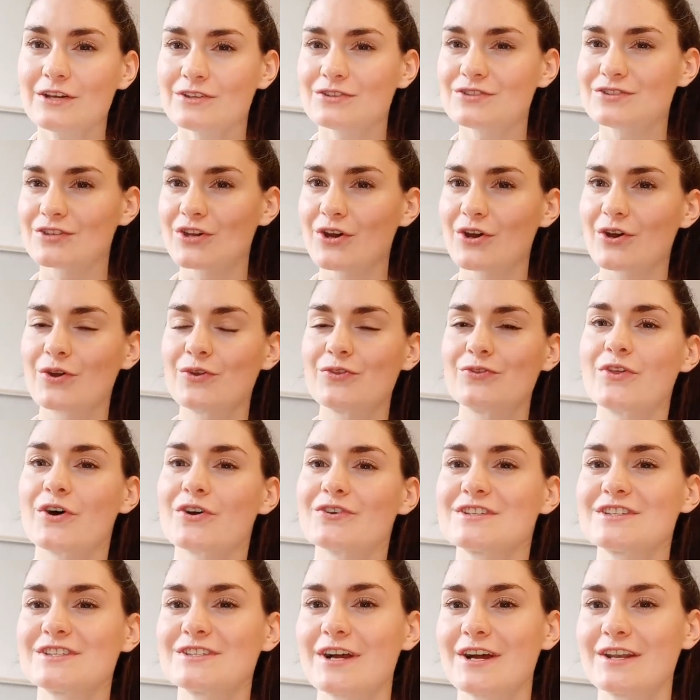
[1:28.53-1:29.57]
So
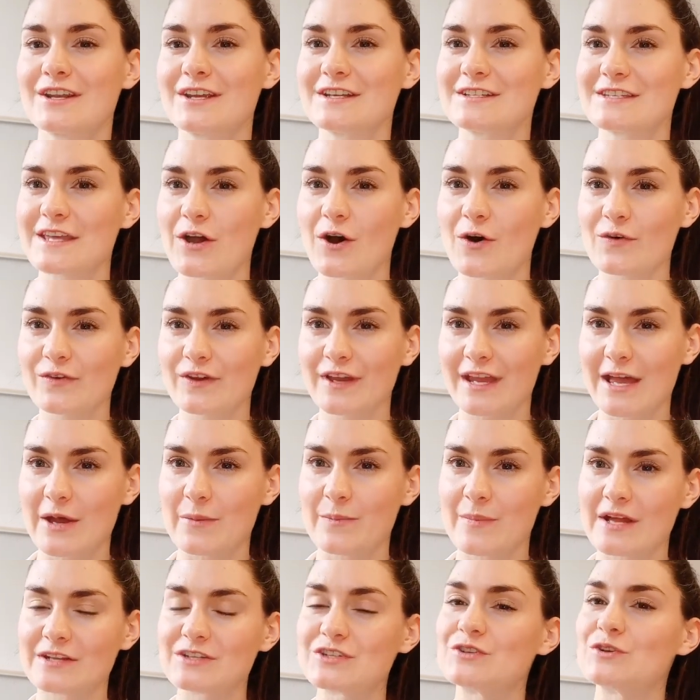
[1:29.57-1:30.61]
those studies, they often
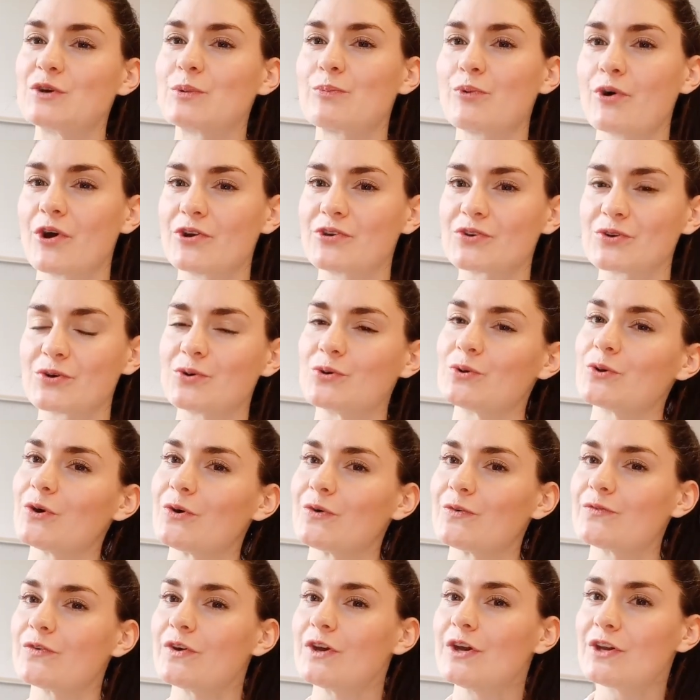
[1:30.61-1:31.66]
get men to do a protocol
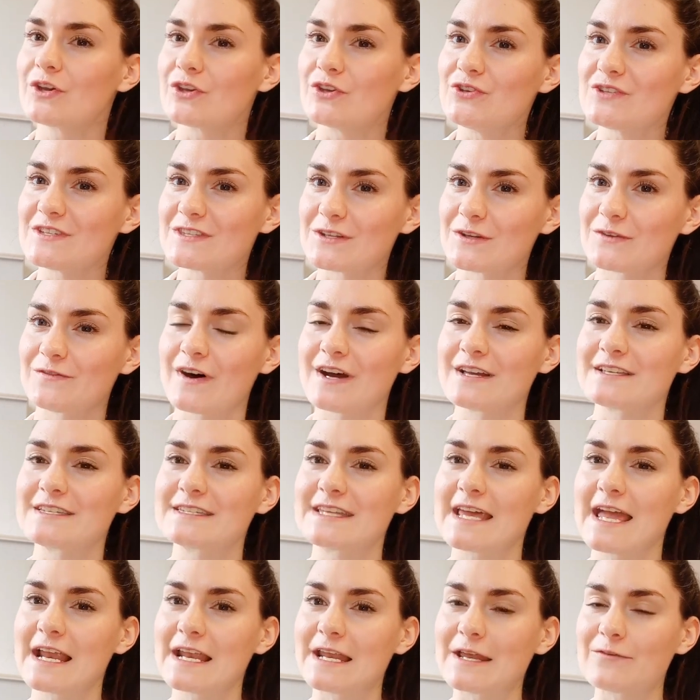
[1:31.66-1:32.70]
of using the device
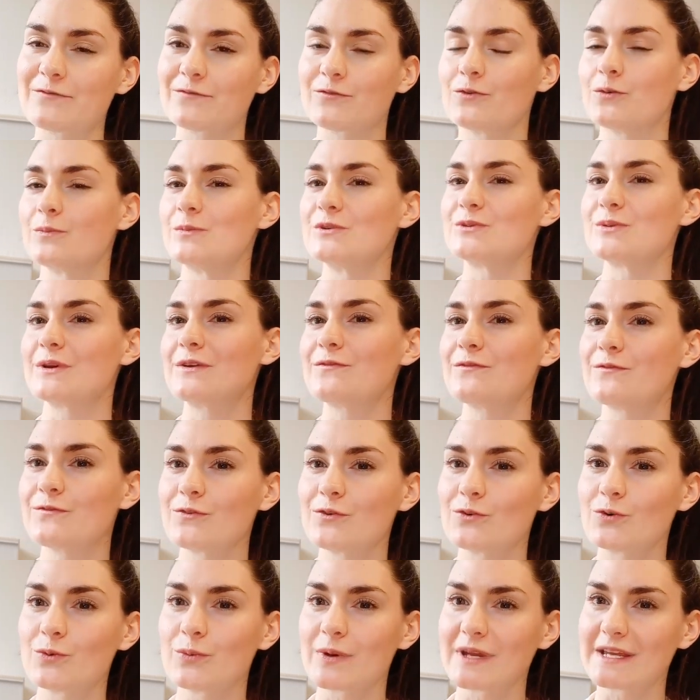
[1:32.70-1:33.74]
daily for between
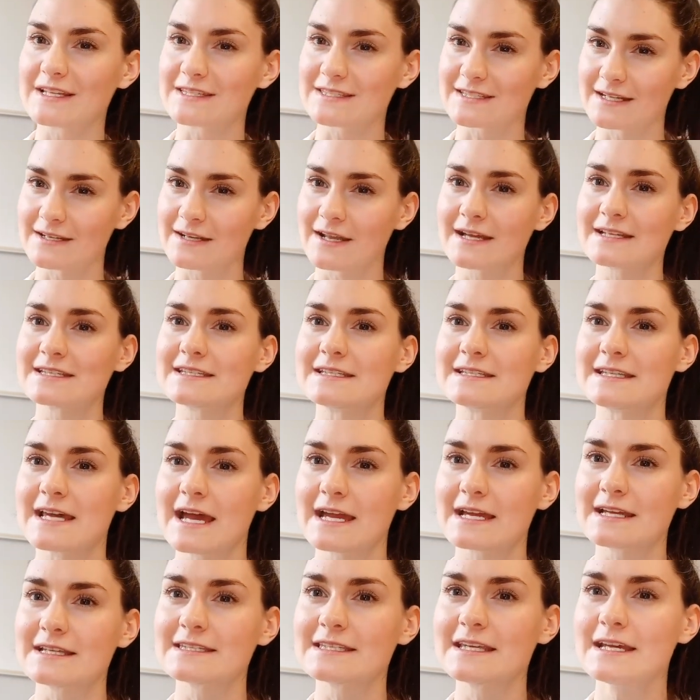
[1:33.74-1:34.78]
4 weeks to 90
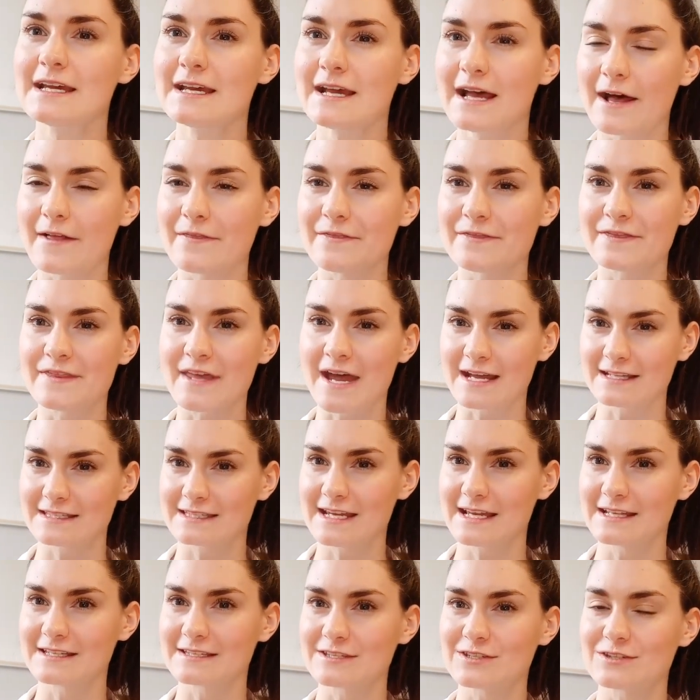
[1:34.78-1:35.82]
days, and that
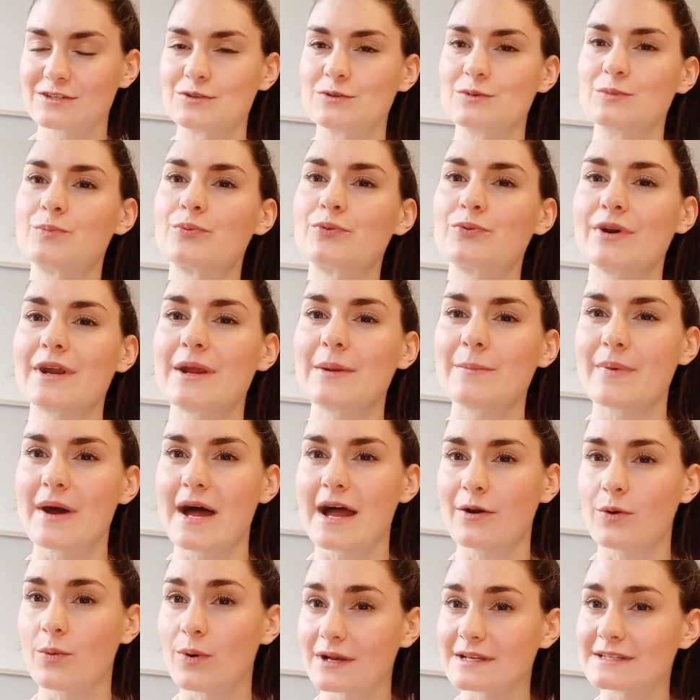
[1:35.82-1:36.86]
tends to bring
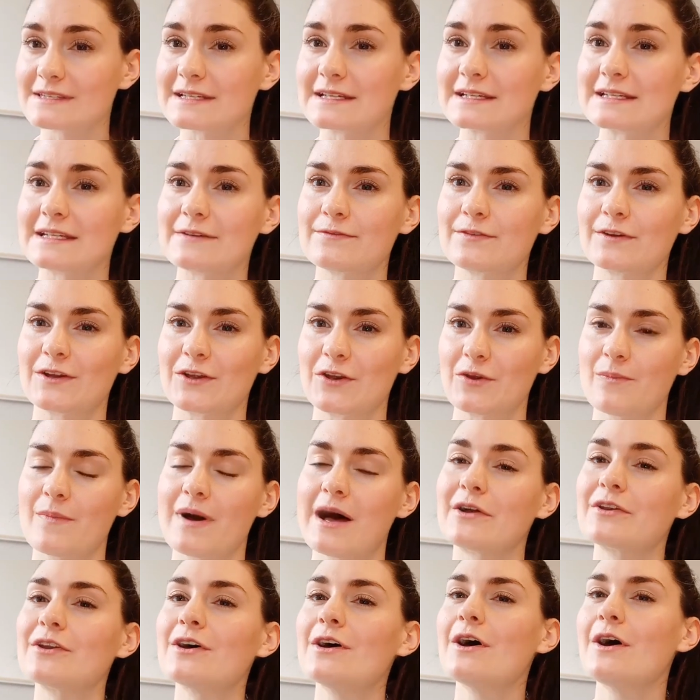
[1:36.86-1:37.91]
back quite a significant
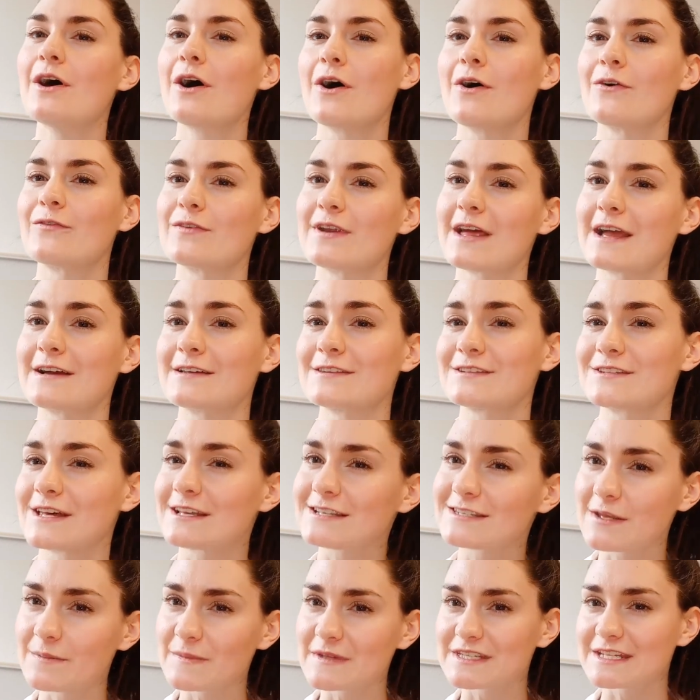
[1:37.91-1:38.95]
amount of length. So
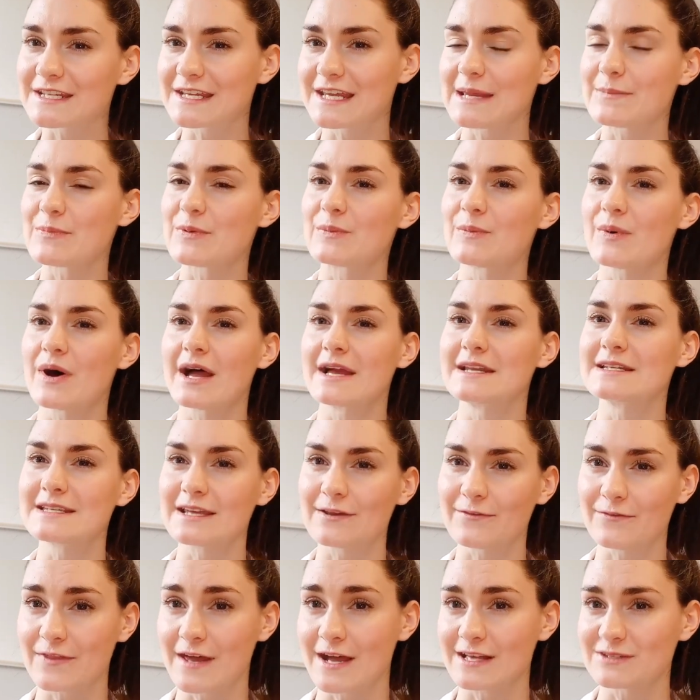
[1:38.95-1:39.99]
that's something to keep in mind
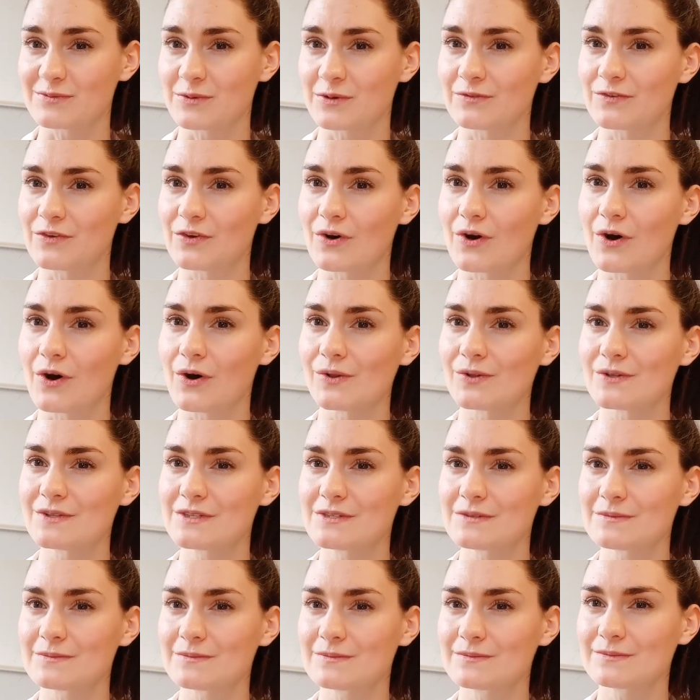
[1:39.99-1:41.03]
if that's one of your
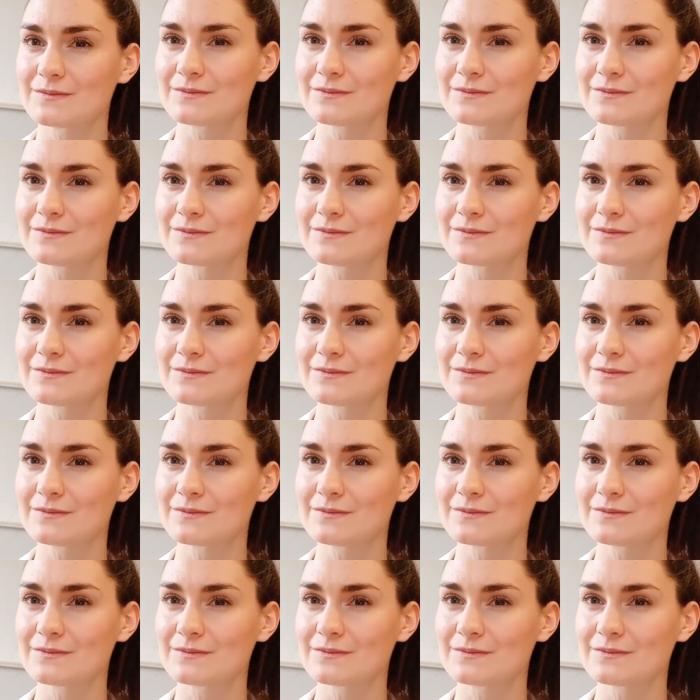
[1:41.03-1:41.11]
goals.